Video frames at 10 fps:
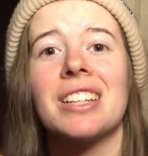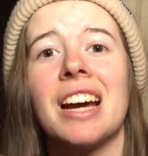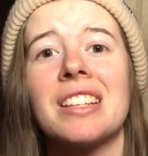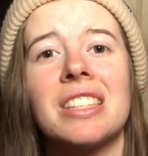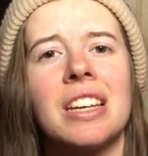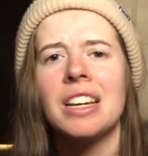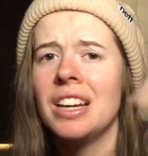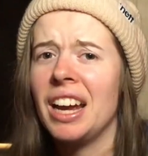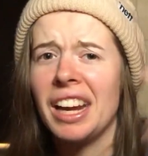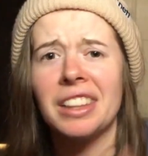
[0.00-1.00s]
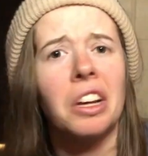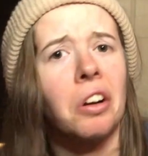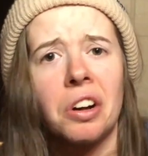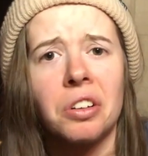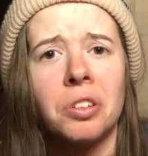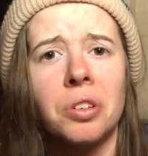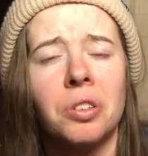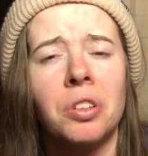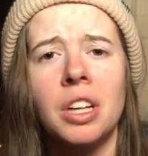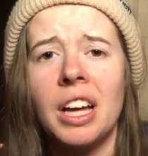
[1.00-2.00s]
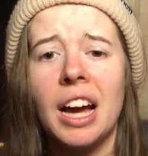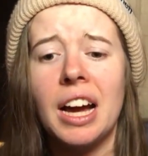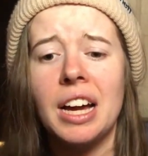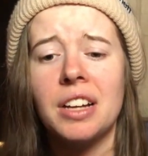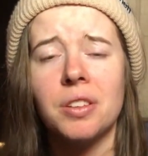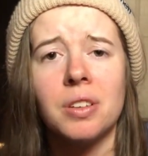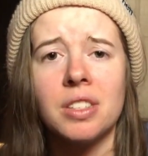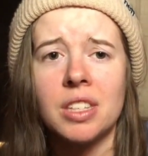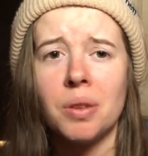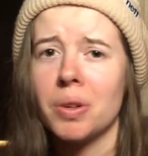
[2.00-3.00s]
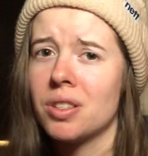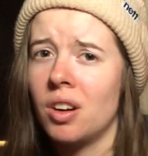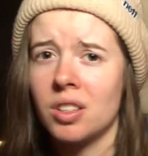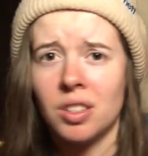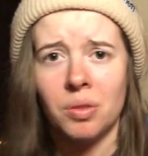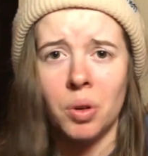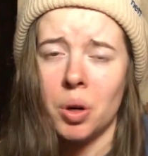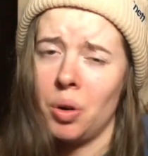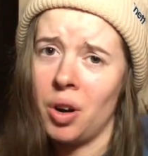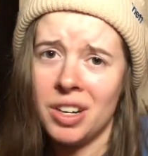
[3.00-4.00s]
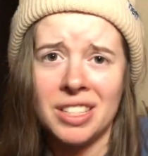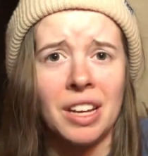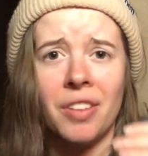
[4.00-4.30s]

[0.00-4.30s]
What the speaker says: test and the article, and you can see what songs or artists they